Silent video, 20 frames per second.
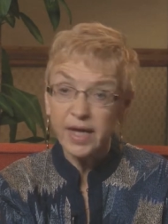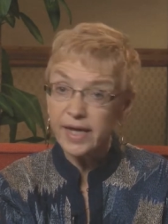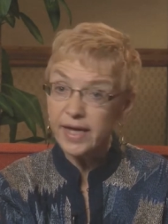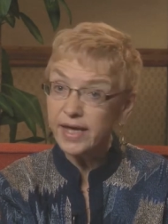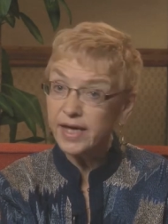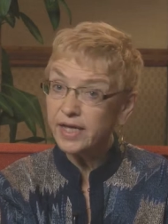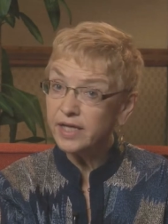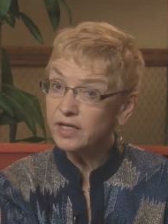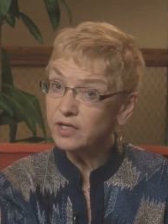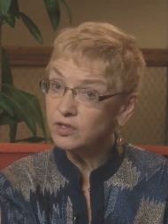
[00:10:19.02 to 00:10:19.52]

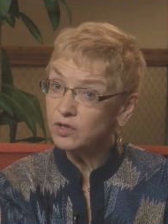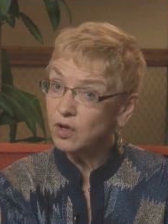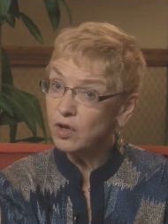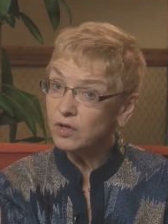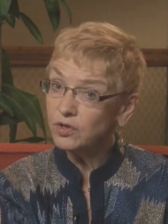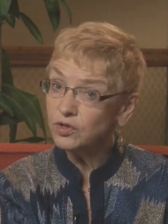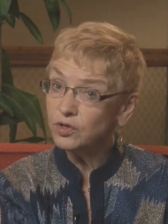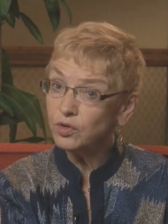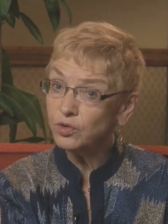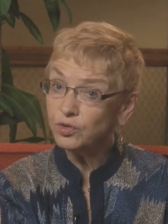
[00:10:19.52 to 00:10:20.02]
It is
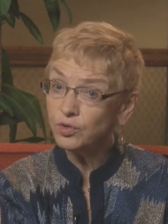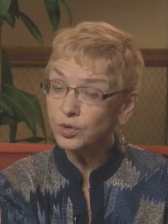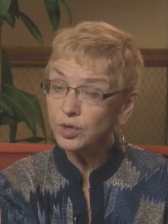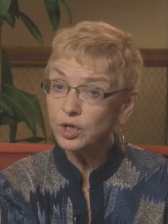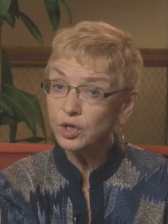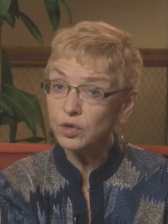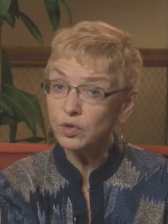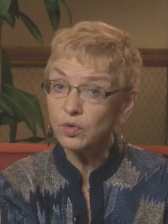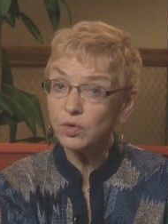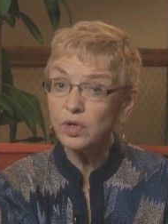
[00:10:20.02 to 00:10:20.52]
also
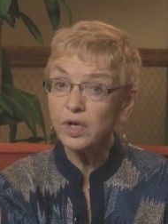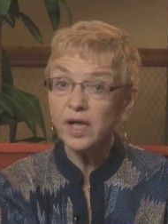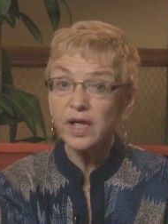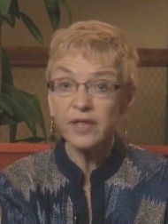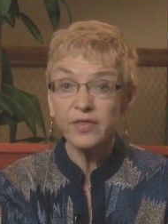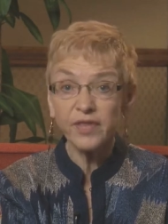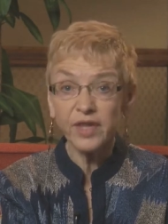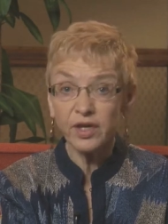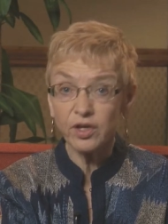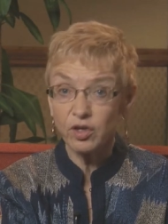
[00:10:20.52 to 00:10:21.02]
true
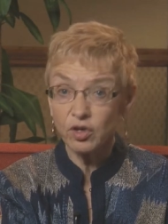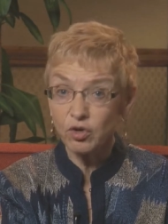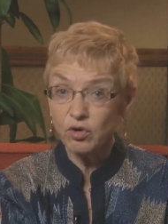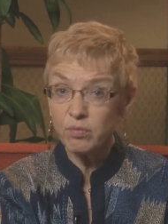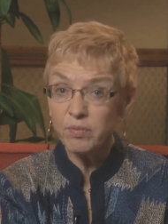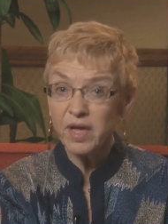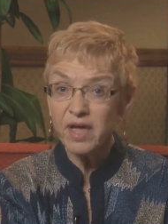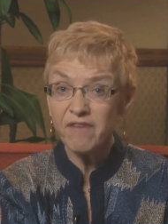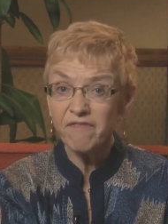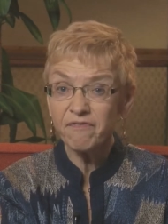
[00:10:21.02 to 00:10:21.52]
that you
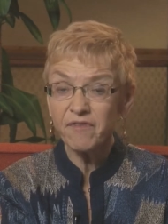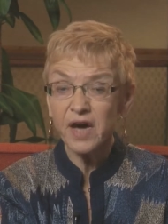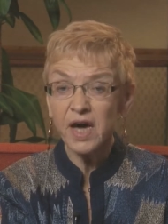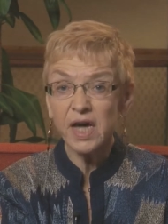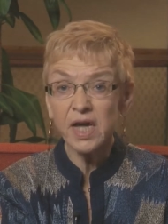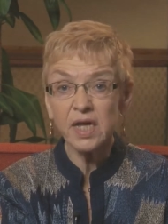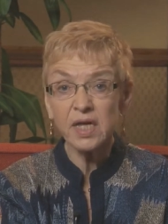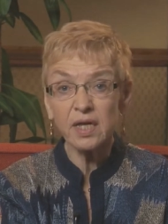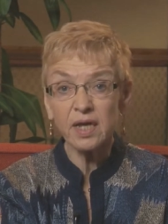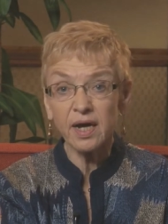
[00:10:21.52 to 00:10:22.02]
may
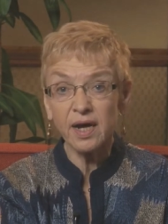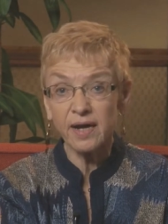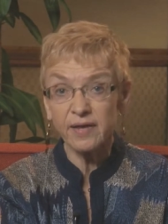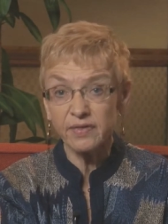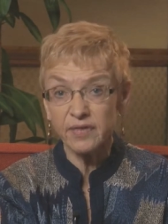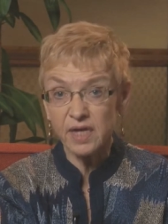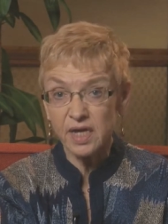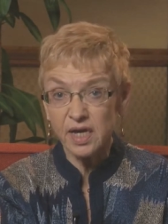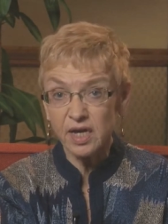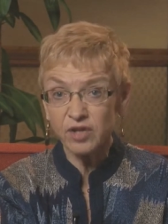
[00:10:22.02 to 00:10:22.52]
find on
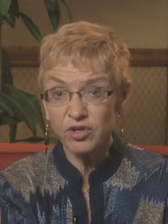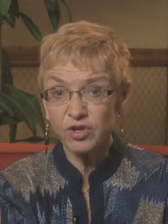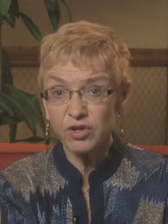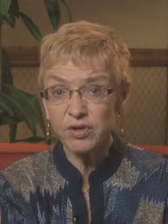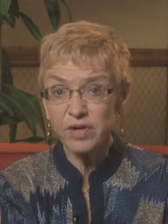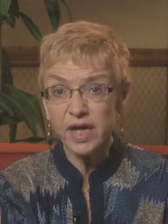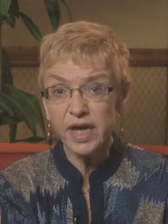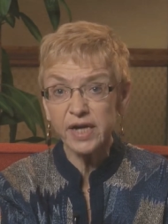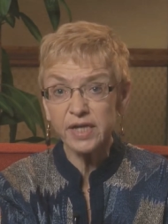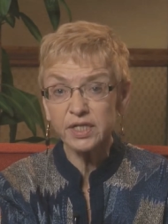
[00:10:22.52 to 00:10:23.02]
the
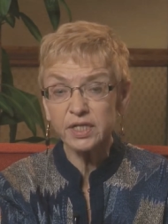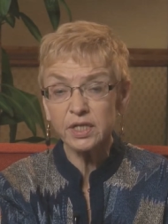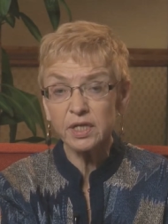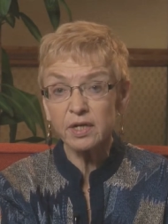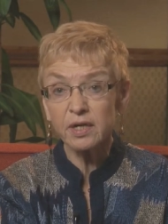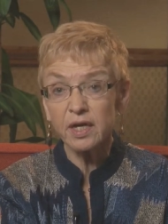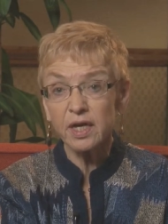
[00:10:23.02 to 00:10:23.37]
internet,